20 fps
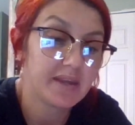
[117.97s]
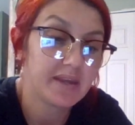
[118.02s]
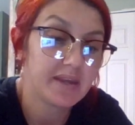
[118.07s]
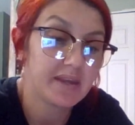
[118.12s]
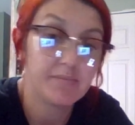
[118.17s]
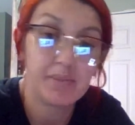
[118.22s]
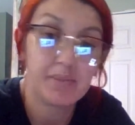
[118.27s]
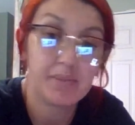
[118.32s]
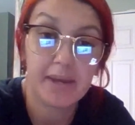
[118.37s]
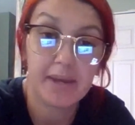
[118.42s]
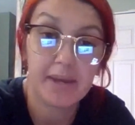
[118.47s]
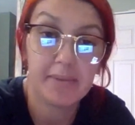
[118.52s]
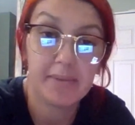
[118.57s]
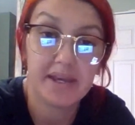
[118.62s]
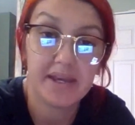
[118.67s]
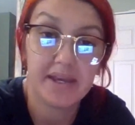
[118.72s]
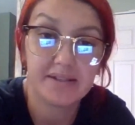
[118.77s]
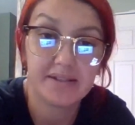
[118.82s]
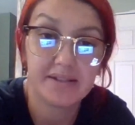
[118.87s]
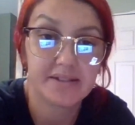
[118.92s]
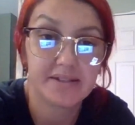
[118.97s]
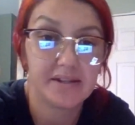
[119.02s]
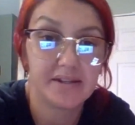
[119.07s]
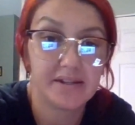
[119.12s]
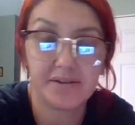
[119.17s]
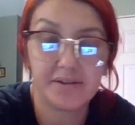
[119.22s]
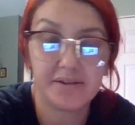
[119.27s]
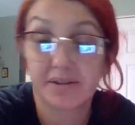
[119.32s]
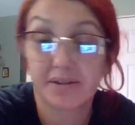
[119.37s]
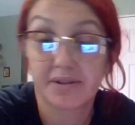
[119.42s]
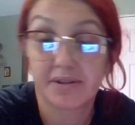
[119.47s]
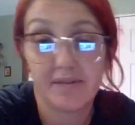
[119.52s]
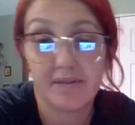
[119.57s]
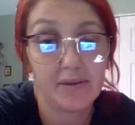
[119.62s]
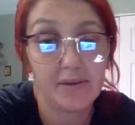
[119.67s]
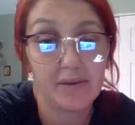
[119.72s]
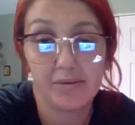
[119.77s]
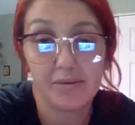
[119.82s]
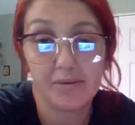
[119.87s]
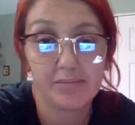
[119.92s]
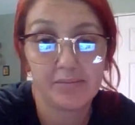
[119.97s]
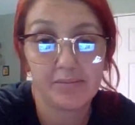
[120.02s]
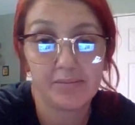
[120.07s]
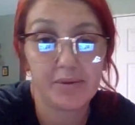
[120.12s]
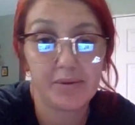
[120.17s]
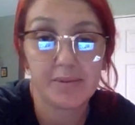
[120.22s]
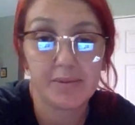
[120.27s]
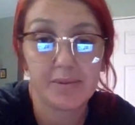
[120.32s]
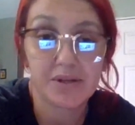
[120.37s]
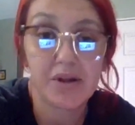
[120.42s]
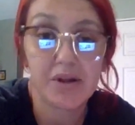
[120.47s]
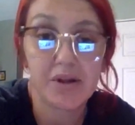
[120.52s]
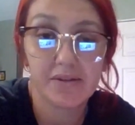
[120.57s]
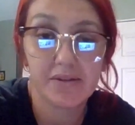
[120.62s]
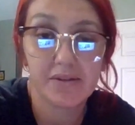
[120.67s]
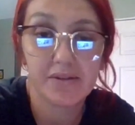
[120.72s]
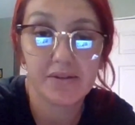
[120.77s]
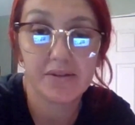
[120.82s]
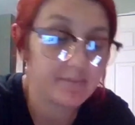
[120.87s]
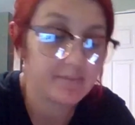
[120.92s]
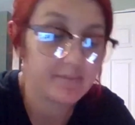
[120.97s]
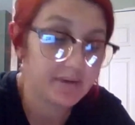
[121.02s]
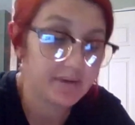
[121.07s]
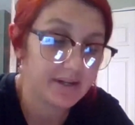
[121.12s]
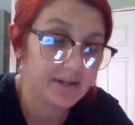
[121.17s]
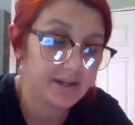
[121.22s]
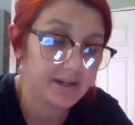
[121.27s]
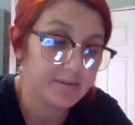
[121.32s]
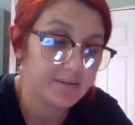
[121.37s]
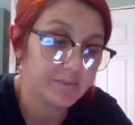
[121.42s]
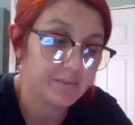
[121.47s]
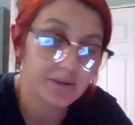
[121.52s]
plant-based, and it'll give you pretty much all of them, but we're